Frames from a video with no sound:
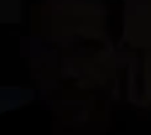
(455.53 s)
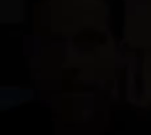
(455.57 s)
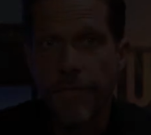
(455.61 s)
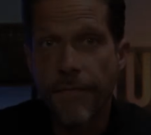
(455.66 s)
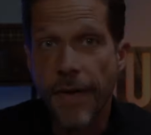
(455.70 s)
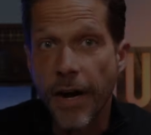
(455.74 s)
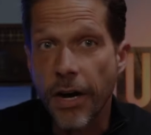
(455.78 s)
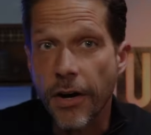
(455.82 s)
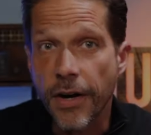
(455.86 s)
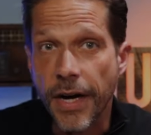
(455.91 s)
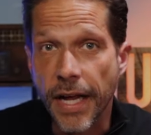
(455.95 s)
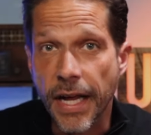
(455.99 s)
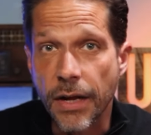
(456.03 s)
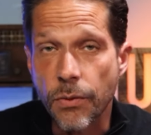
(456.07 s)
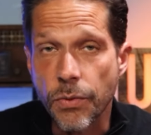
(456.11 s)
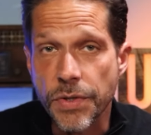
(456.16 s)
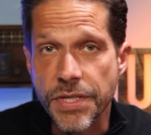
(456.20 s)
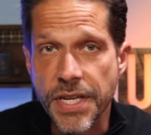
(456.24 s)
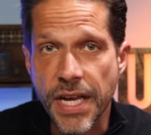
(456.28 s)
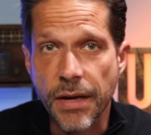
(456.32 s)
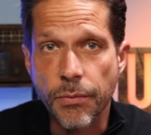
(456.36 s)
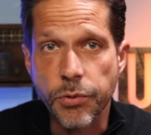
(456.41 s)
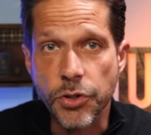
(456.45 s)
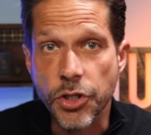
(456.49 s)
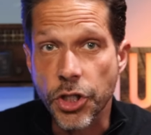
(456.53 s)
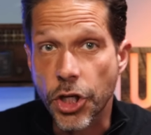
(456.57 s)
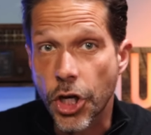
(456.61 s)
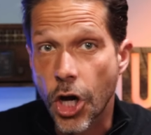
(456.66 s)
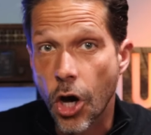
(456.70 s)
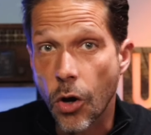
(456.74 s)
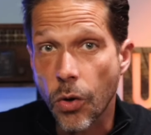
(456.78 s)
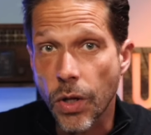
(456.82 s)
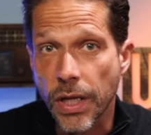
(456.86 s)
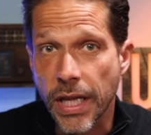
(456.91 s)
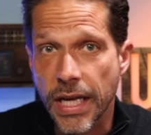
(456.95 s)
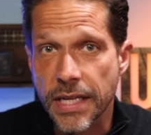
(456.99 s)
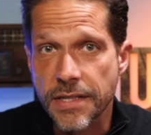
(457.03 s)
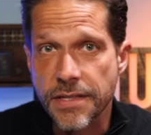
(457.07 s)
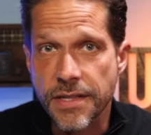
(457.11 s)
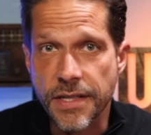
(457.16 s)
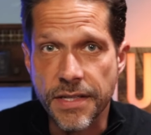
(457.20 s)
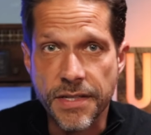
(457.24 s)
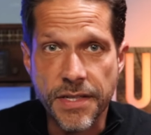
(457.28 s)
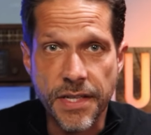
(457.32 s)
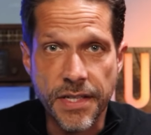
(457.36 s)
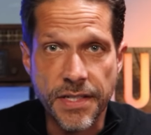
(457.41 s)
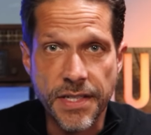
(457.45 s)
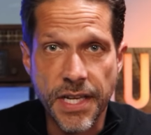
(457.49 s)
Vereide was able to coalesce the
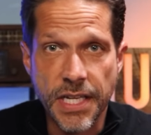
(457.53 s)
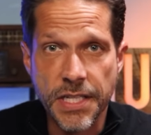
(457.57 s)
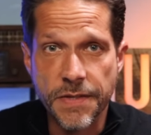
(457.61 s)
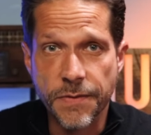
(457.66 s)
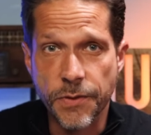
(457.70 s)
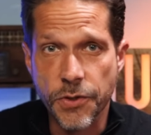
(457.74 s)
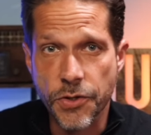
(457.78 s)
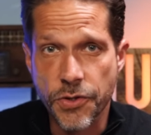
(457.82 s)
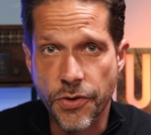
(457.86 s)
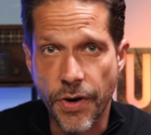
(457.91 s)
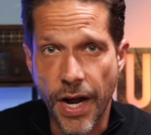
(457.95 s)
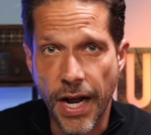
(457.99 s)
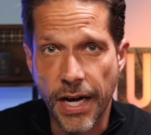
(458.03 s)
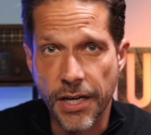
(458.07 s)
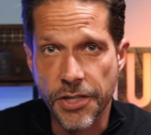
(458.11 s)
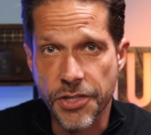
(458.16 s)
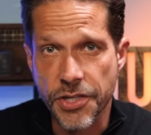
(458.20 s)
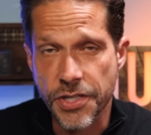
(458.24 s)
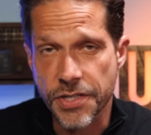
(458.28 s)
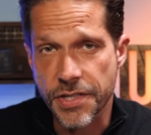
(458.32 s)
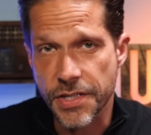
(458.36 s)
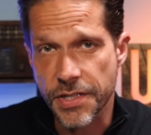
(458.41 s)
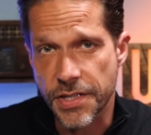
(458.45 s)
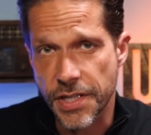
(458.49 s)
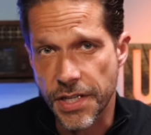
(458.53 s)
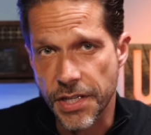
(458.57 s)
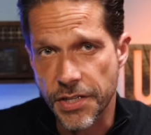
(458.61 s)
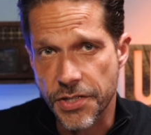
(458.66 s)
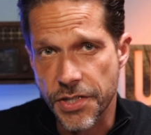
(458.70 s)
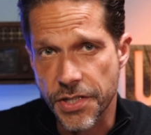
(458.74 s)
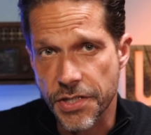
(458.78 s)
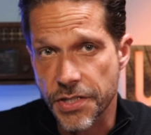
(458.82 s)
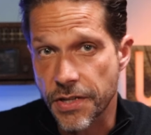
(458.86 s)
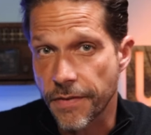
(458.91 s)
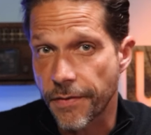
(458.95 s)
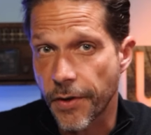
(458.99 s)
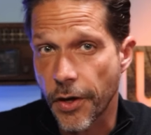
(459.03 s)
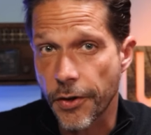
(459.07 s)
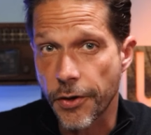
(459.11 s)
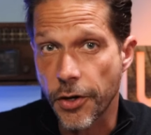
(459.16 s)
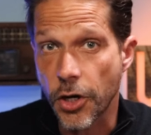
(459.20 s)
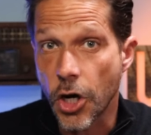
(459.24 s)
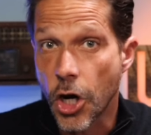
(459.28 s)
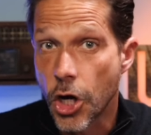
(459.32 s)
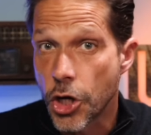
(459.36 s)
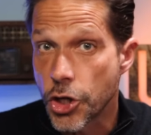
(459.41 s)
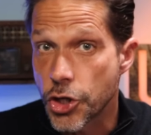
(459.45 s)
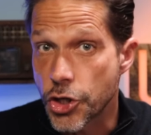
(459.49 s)
successful strategies and teachings of
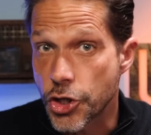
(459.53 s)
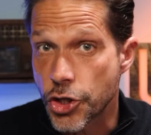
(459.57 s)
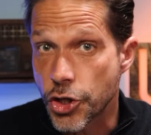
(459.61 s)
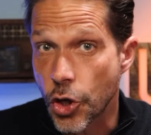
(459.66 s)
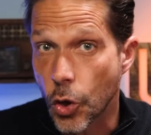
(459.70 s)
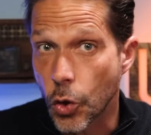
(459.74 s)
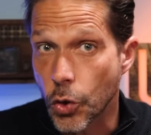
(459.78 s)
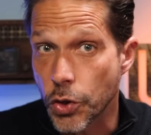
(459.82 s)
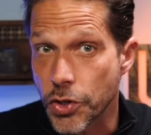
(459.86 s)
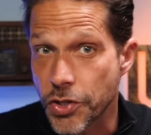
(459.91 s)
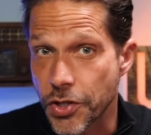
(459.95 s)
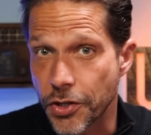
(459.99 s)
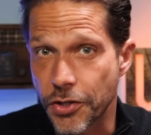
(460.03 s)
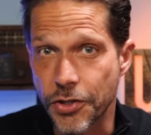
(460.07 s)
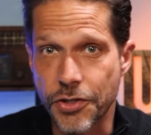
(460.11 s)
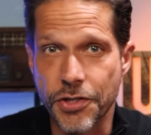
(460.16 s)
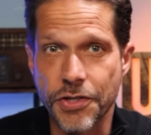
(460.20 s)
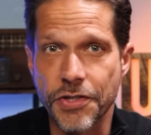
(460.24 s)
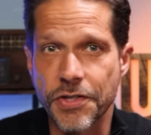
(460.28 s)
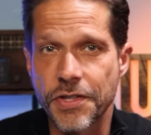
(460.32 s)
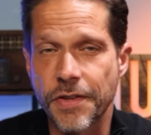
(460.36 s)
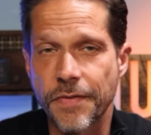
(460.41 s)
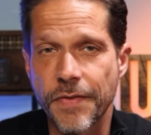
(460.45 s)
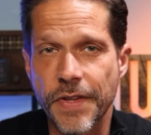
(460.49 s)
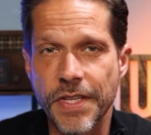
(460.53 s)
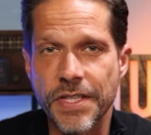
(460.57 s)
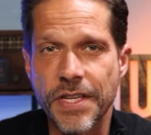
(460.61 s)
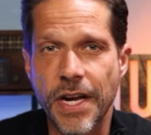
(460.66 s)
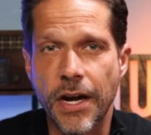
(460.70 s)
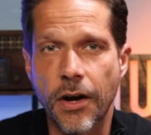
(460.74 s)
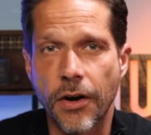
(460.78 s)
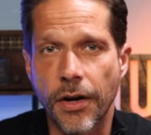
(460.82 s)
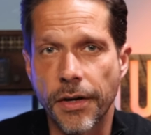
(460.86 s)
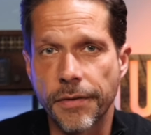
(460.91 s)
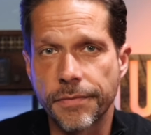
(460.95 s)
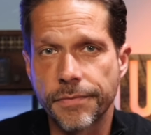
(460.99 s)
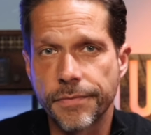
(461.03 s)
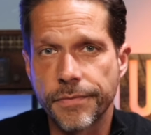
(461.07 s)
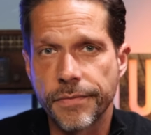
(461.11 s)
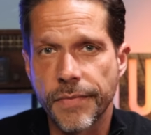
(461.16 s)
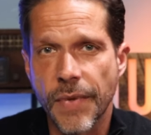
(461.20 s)
other soul surgeons of this era.